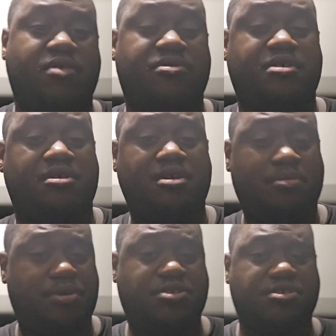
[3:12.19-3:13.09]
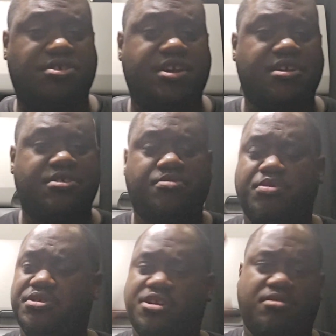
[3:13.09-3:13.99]
and everything. Please understand.
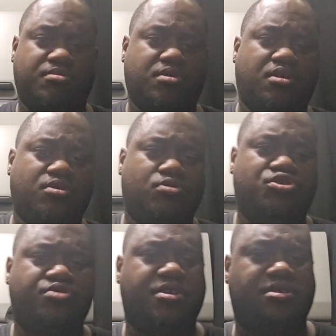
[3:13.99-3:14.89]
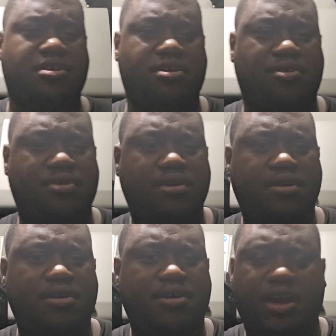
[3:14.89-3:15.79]
Please tell them to uh, go straight to hell.
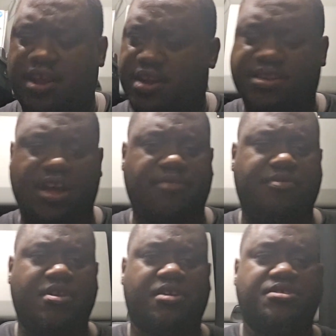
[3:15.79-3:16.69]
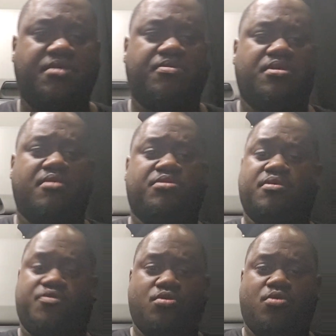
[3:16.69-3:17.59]
I ain't got time for negativity and
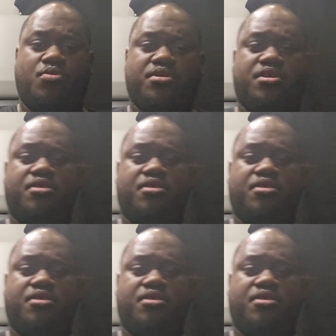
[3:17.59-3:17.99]
everything. If you don't want